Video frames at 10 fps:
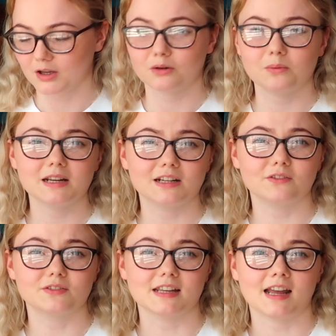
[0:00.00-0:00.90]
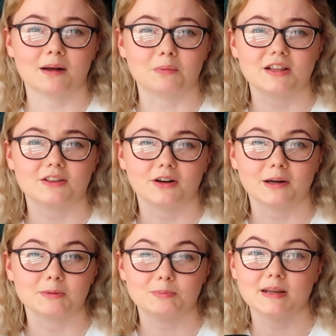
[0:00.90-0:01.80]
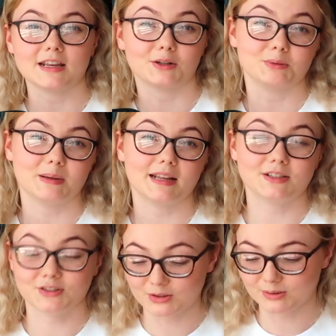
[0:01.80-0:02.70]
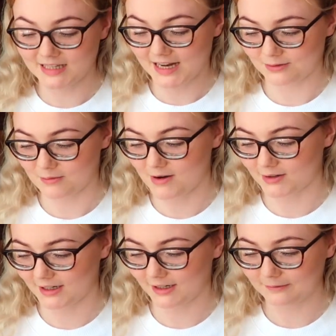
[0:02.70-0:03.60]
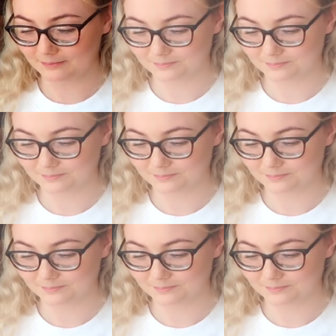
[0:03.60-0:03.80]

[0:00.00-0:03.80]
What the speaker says: we loved it and we thought it would be a good pin to take to America.